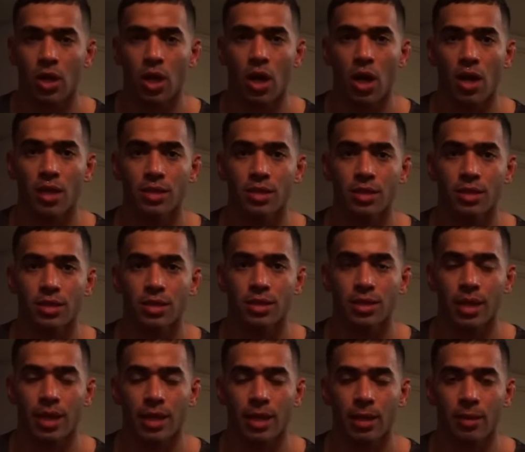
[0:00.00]
Constantly
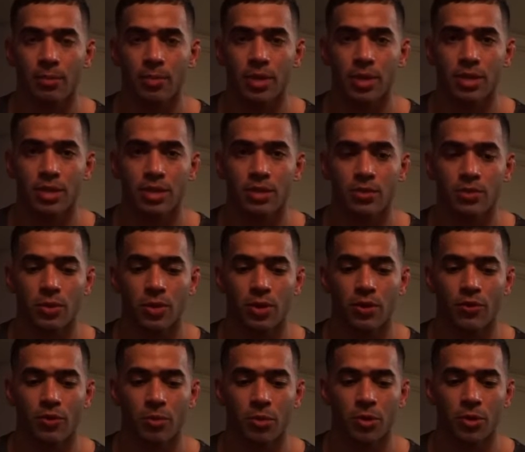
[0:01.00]
taking a piss as
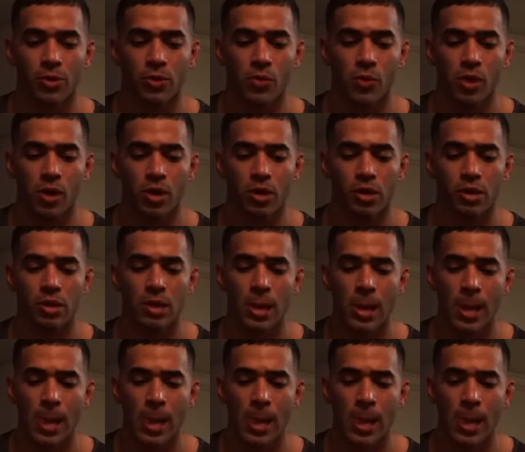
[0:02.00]
well from all the water.